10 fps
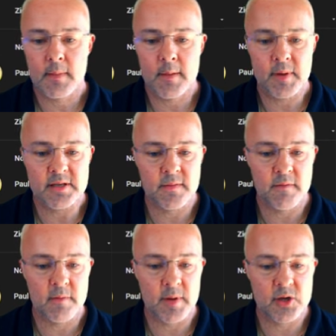bits of
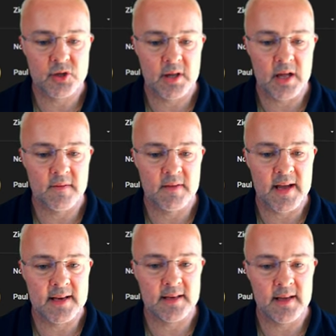information that I've
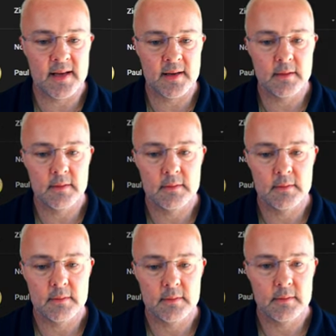added in
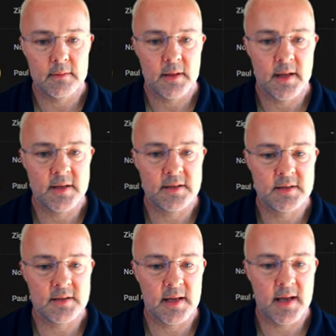
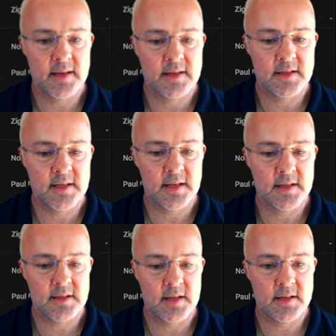as
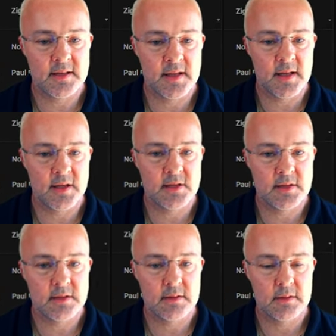entities into
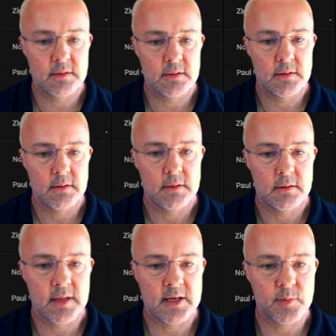this
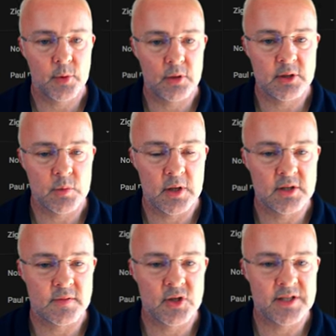dashboard as well.
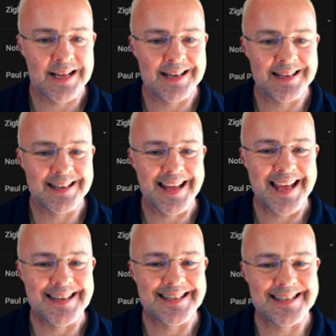So I've just added an
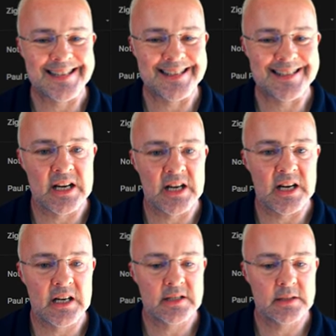entities
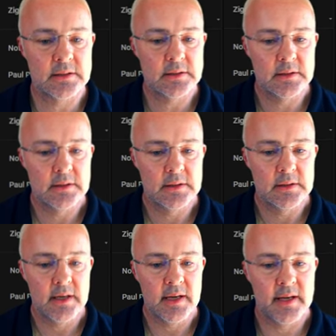card,
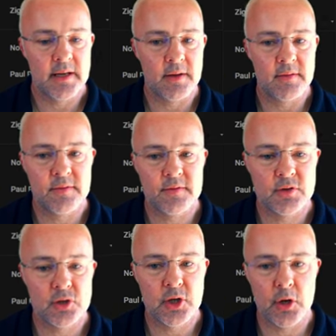and I've
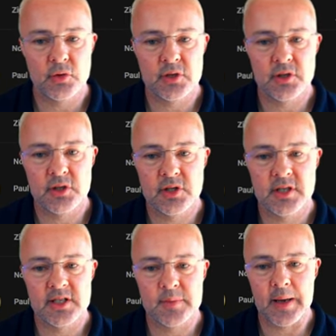chosen to
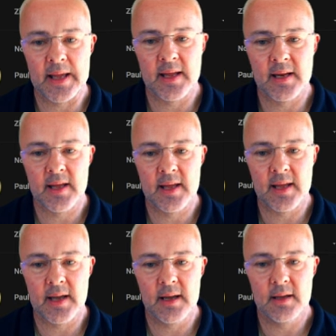display in
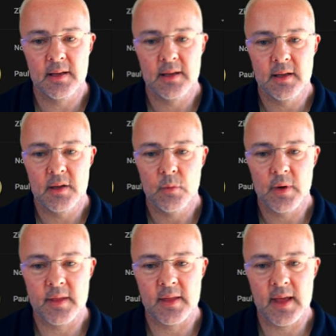here
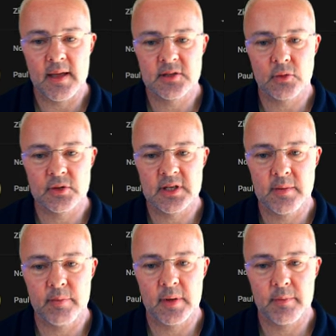whether the air source
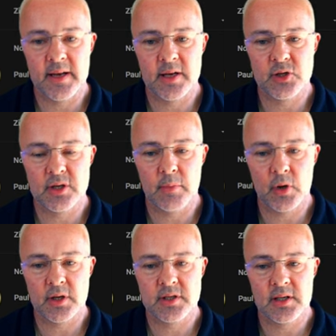heat pump energy
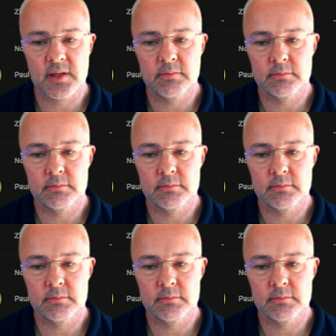monitor